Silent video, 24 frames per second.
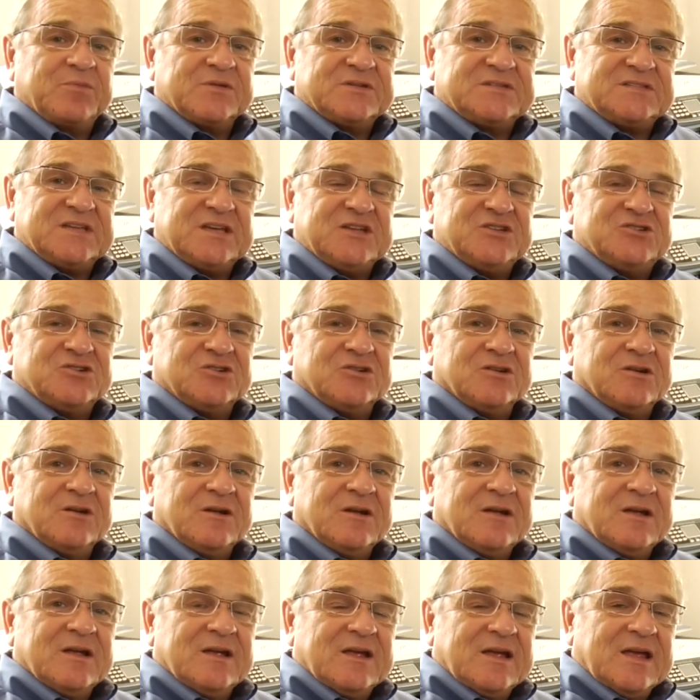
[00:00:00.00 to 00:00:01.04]
procedure
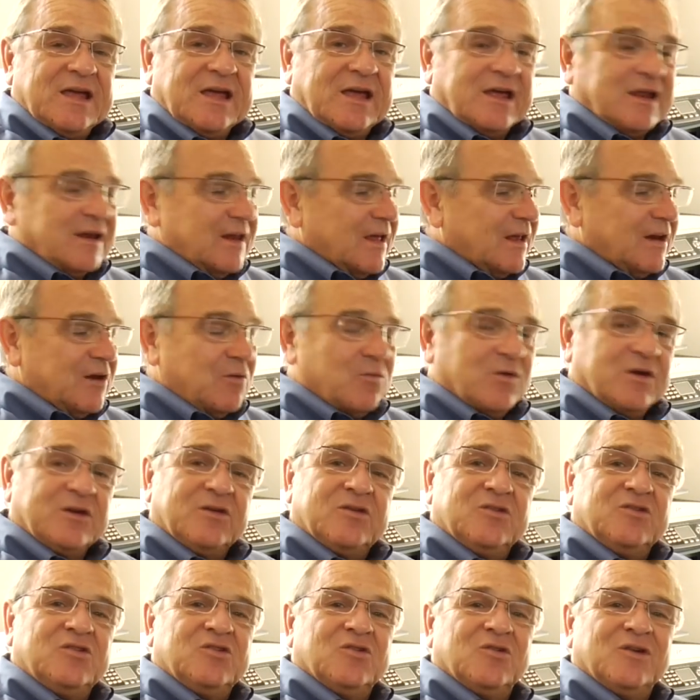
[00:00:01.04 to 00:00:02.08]
and anyone
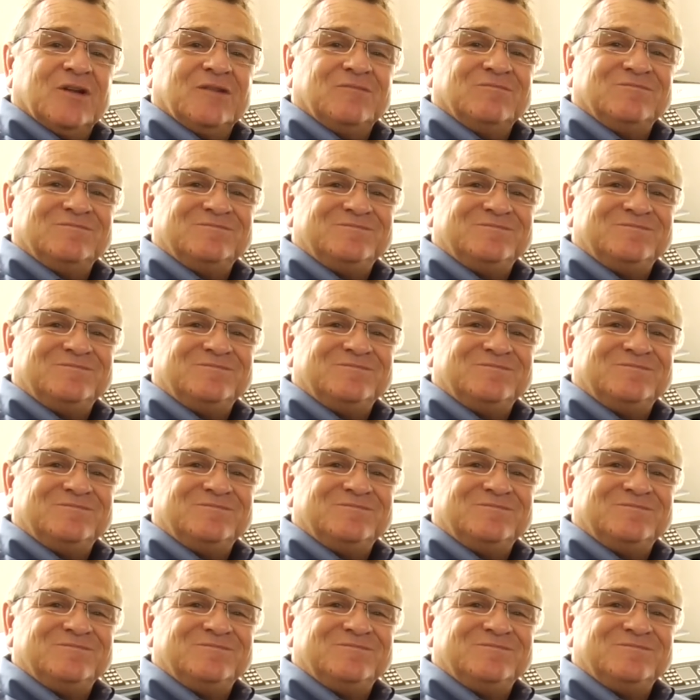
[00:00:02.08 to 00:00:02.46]
can do it.